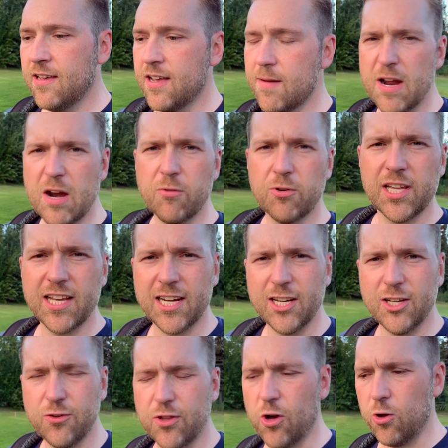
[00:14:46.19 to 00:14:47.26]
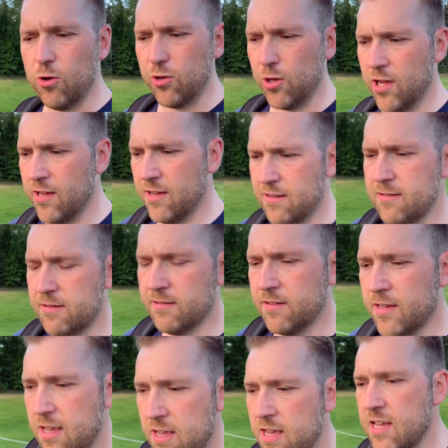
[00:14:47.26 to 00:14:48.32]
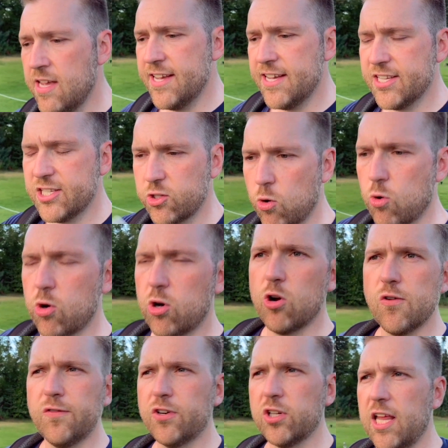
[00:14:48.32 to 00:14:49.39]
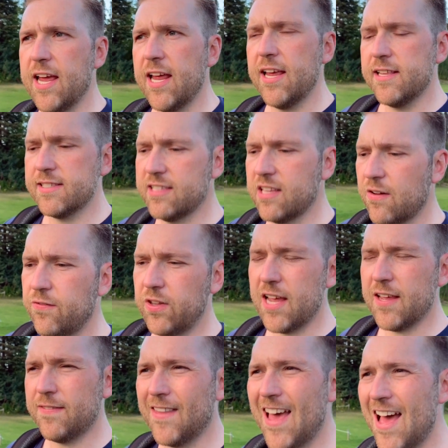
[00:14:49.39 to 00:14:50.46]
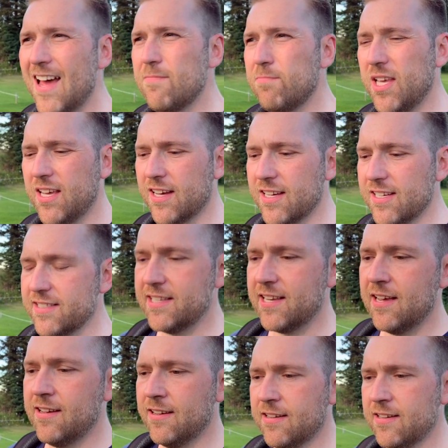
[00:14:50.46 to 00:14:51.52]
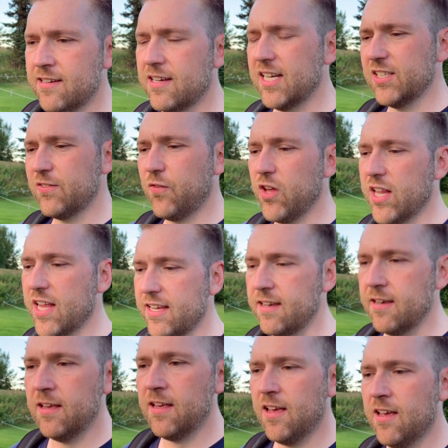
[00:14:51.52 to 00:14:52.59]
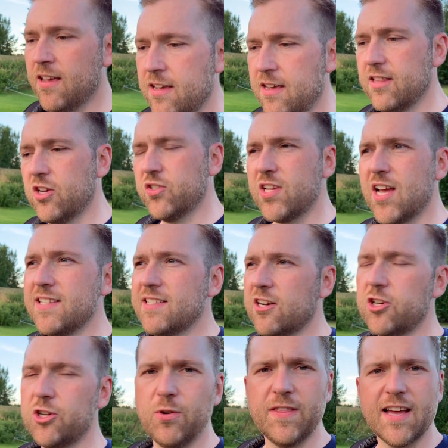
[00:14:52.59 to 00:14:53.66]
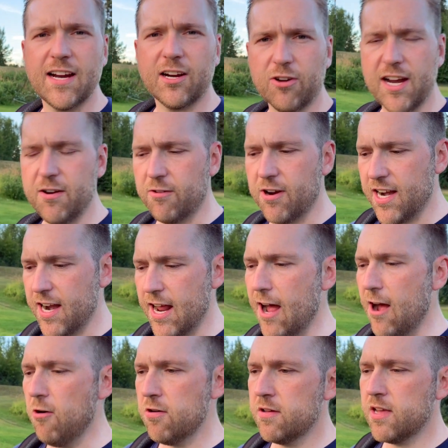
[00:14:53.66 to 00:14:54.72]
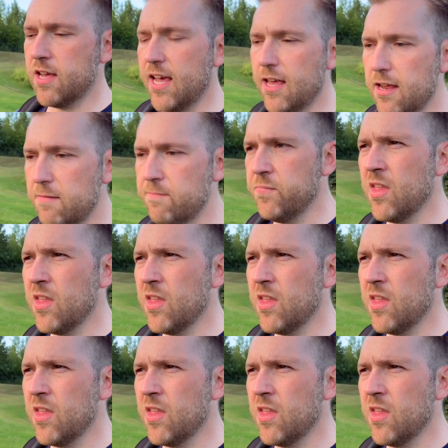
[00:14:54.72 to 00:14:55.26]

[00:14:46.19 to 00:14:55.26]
I'm not really going to do the whole score overlay and stuff like that because I just feel like there's guys that are doing that great right now, and